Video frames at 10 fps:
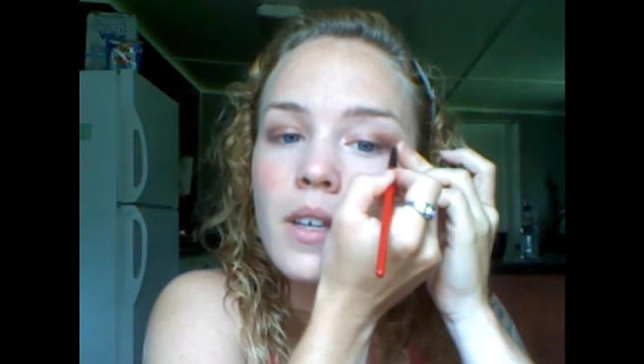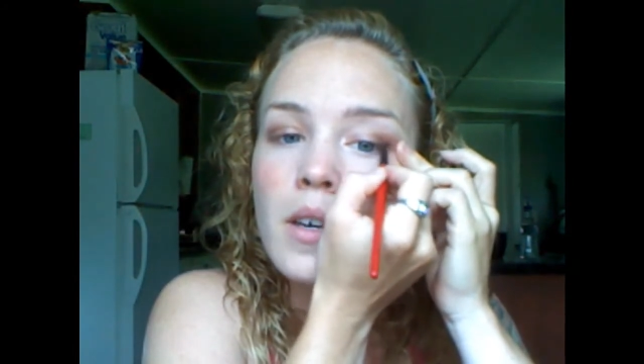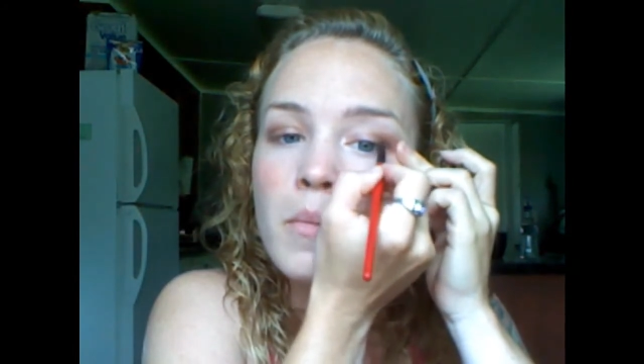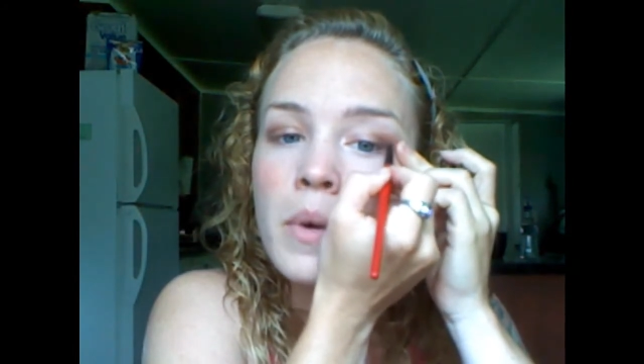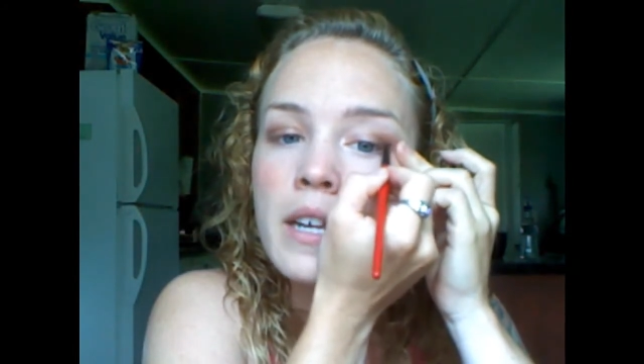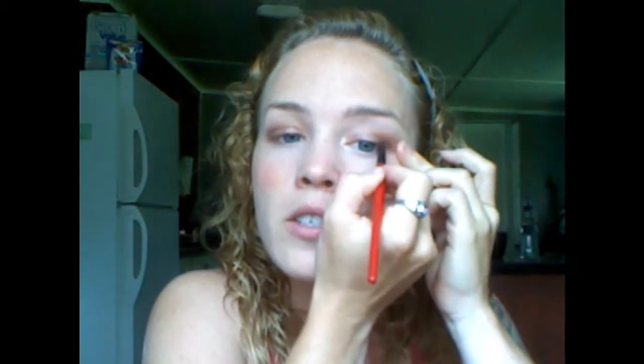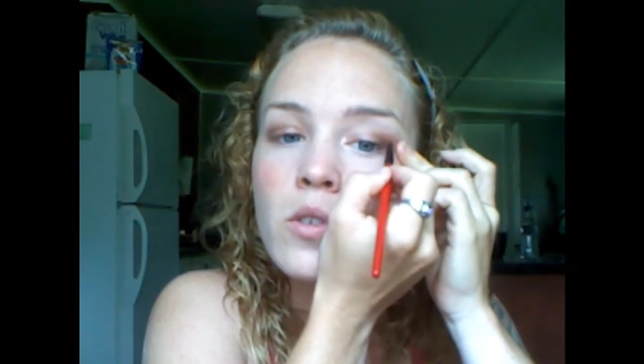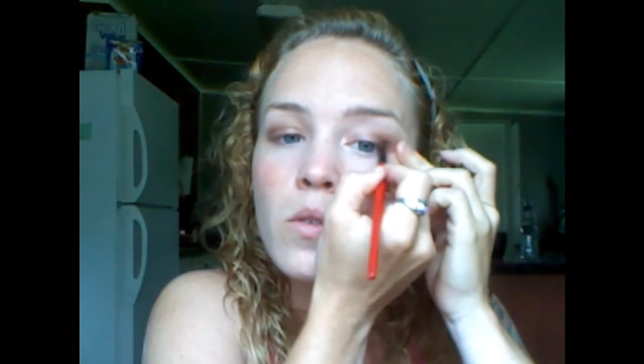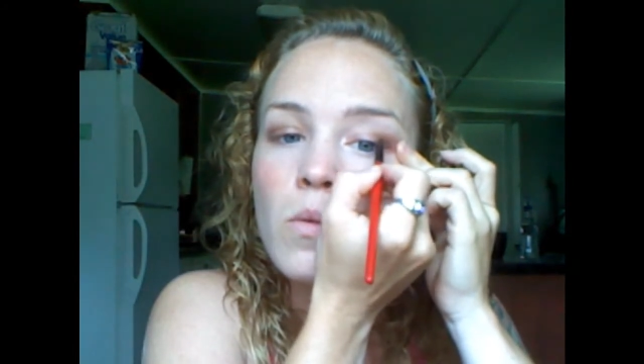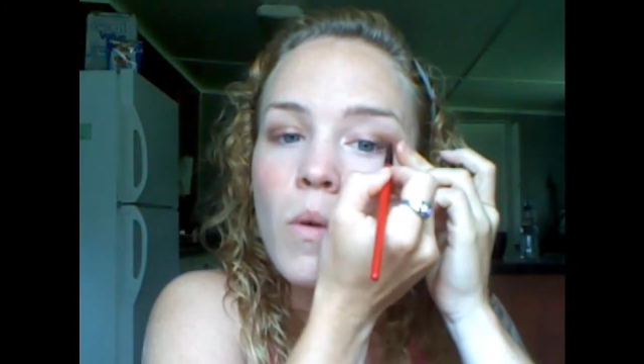But I
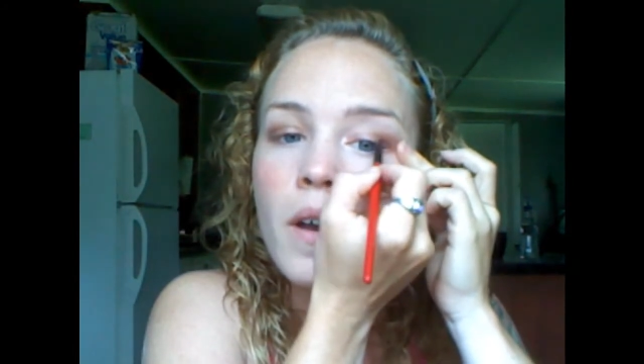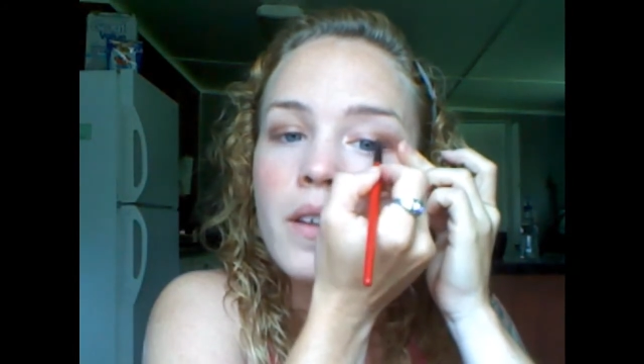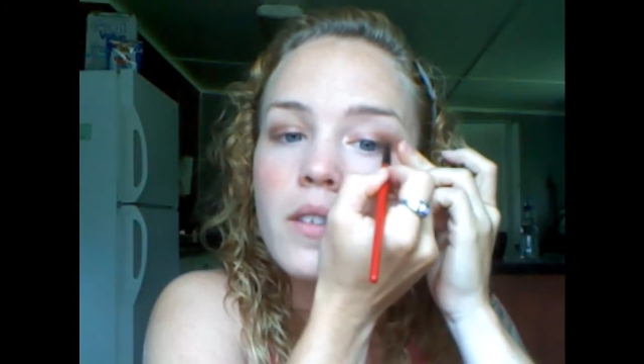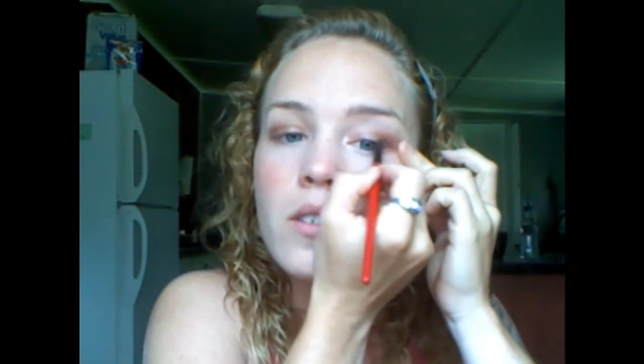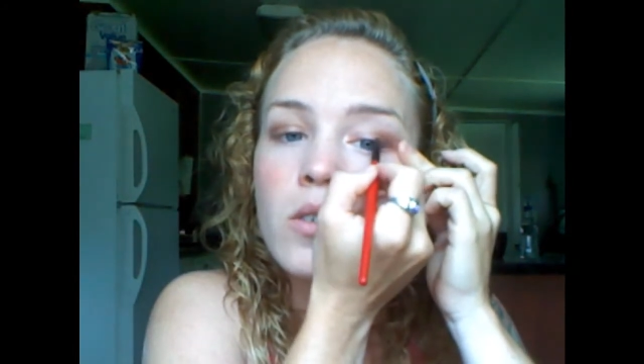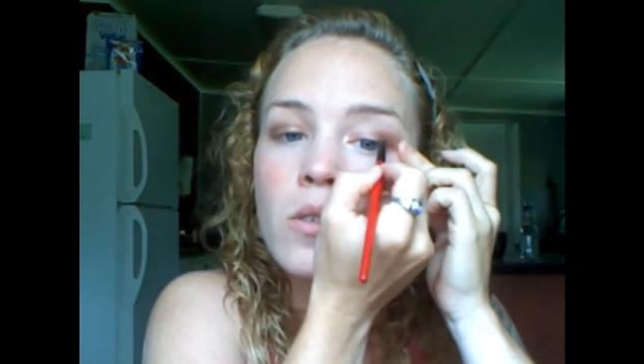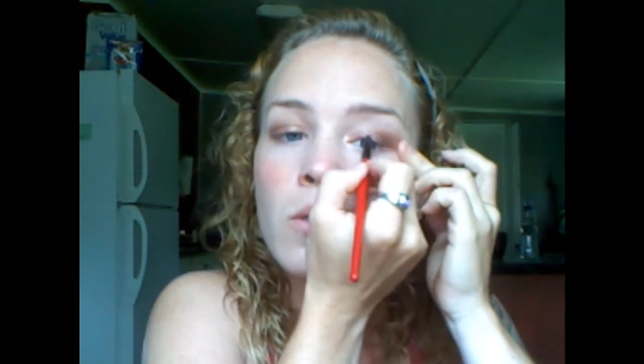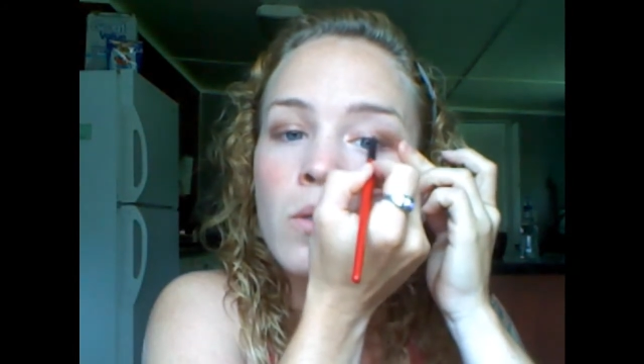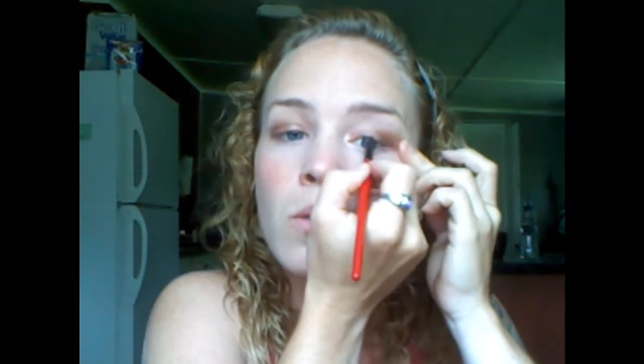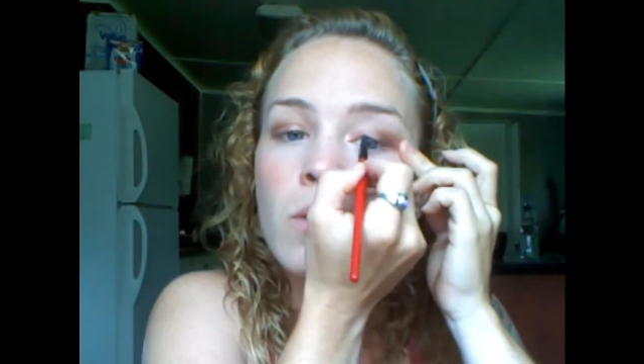do want
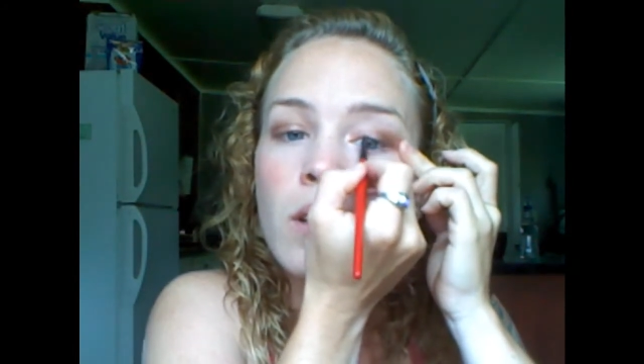to